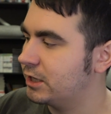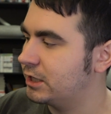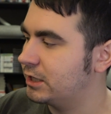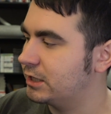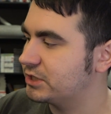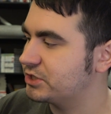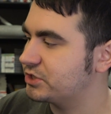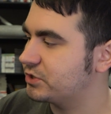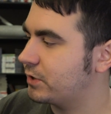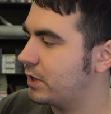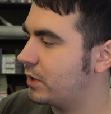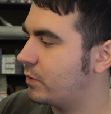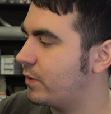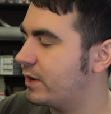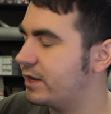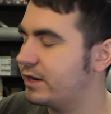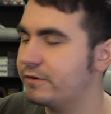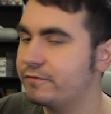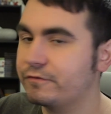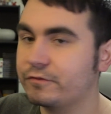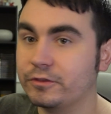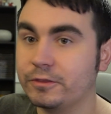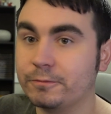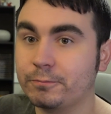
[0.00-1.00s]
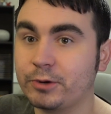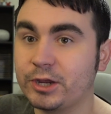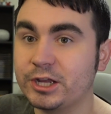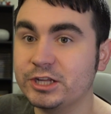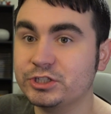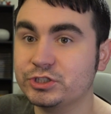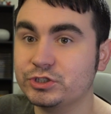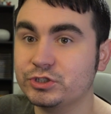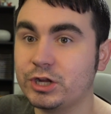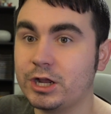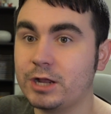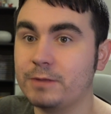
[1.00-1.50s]
So I waited for the price
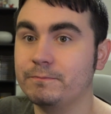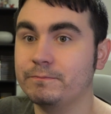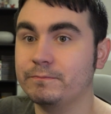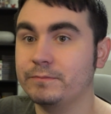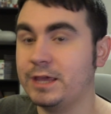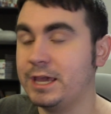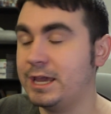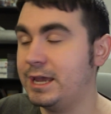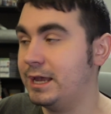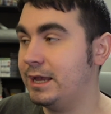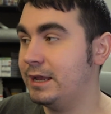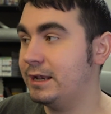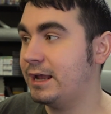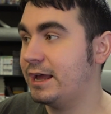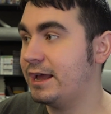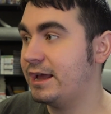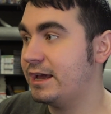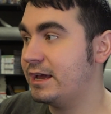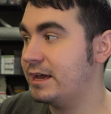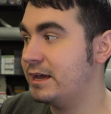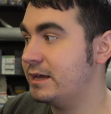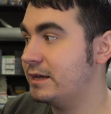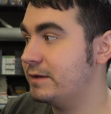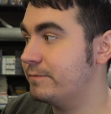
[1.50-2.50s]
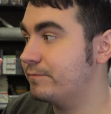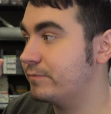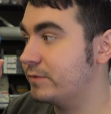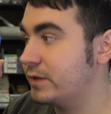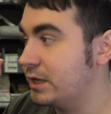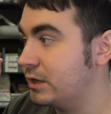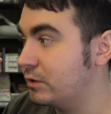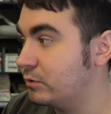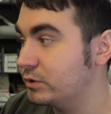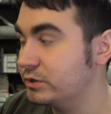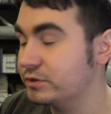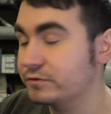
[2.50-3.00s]
drop, and
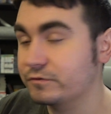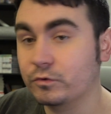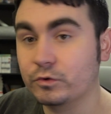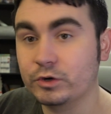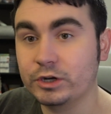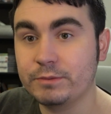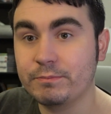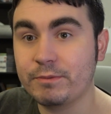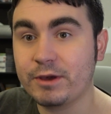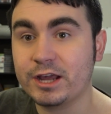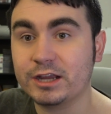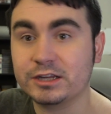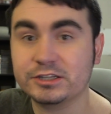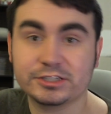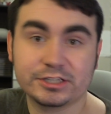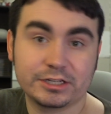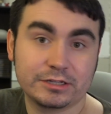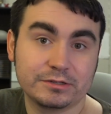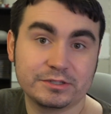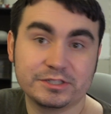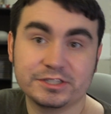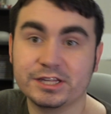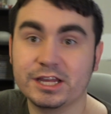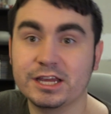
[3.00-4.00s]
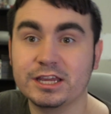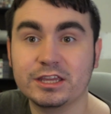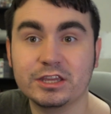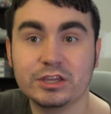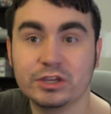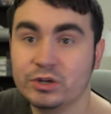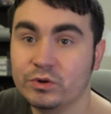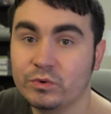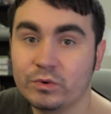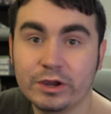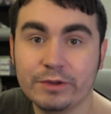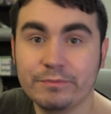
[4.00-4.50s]
it was $40. I was like, you
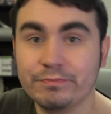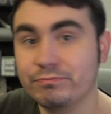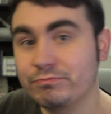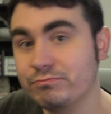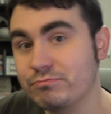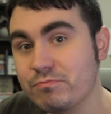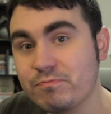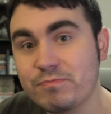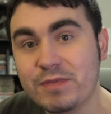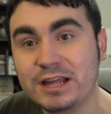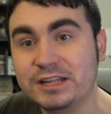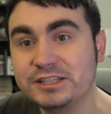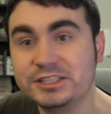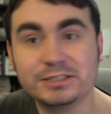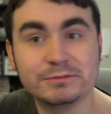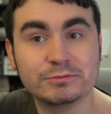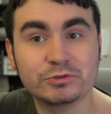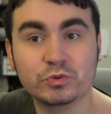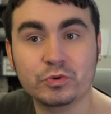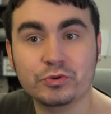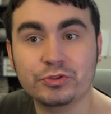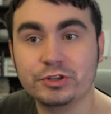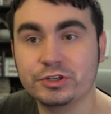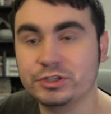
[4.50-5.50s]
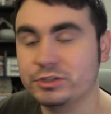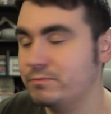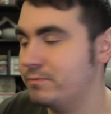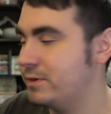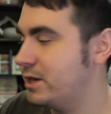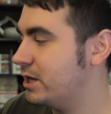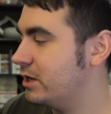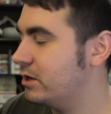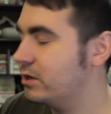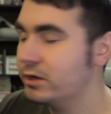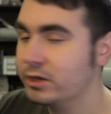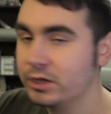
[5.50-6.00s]
know what? That seems worth it to
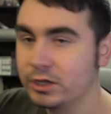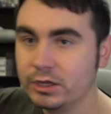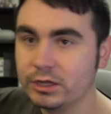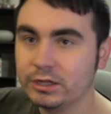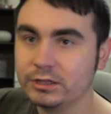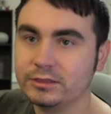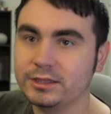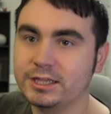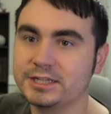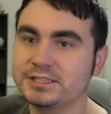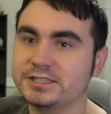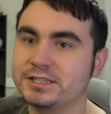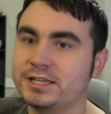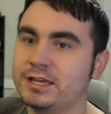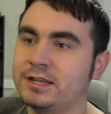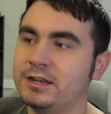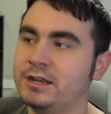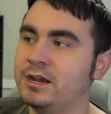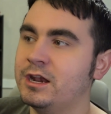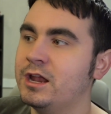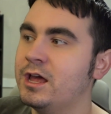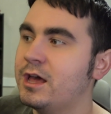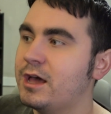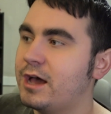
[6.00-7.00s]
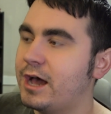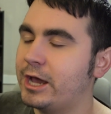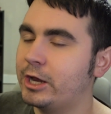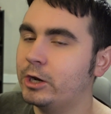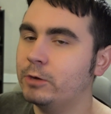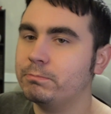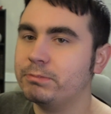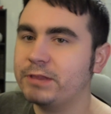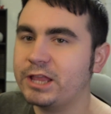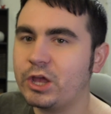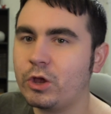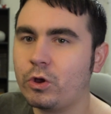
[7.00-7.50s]
me. Let's get it. I don't
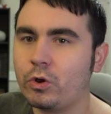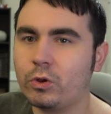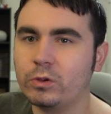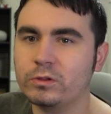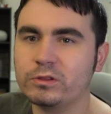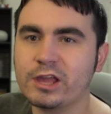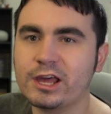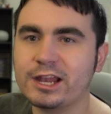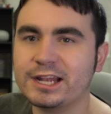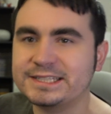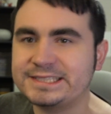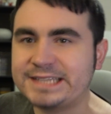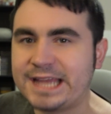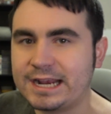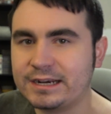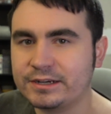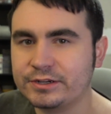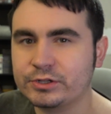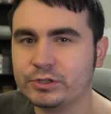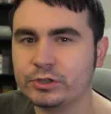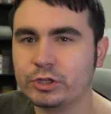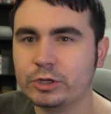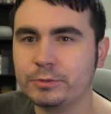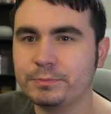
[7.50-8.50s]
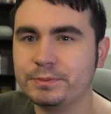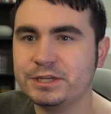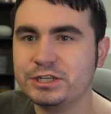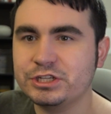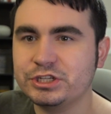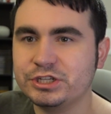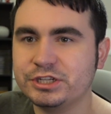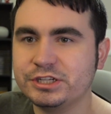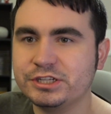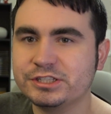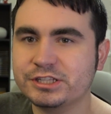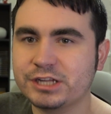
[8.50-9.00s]
play a whole lot of tactical
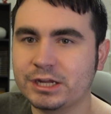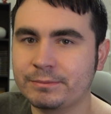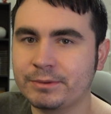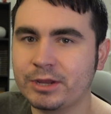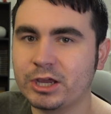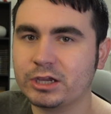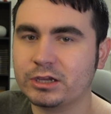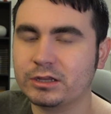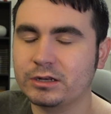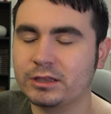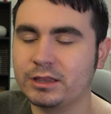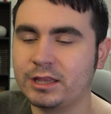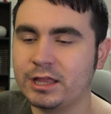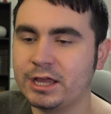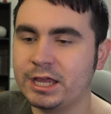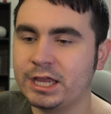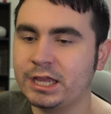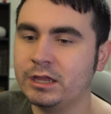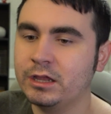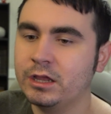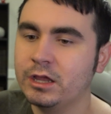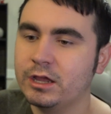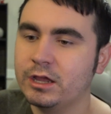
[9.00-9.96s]
RPGs, I'm not gonna lie.